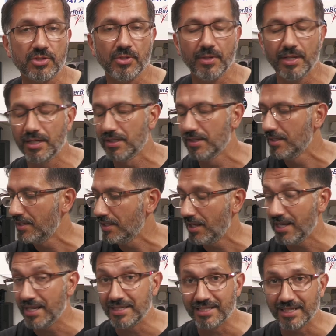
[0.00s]
to it.
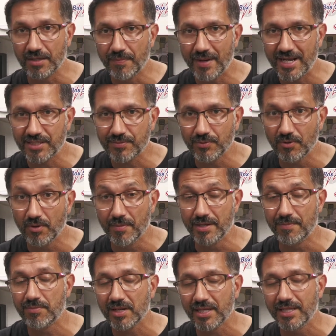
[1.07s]
Is it compatible? I
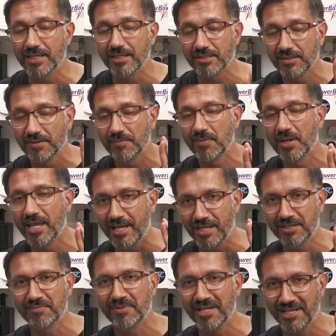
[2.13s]
mean, please
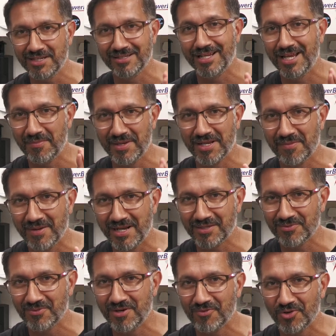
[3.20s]
let it be
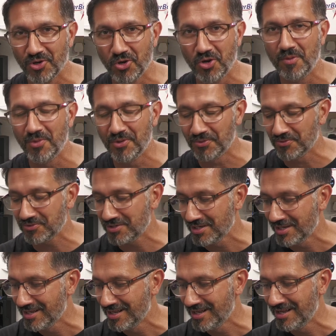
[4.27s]
compatible. I've got a lot of models
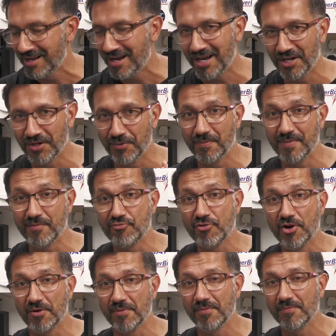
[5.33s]
and I don't want to be
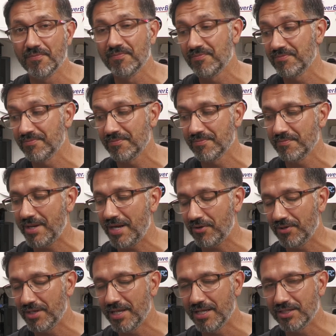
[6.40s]
programming back
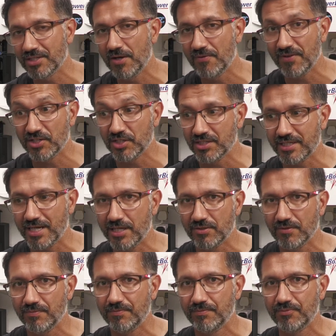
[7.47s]
on here. So hopefully it's just a case
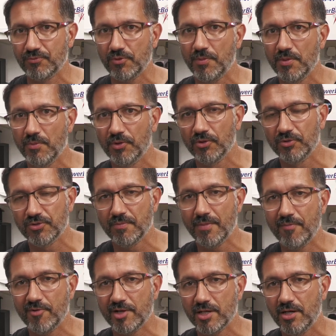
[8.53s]
of dropping the model onto a
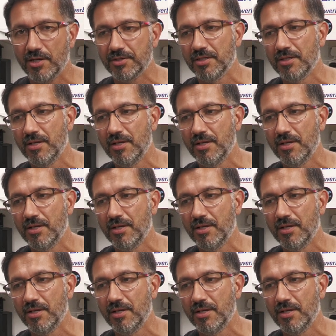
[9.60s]
memory card,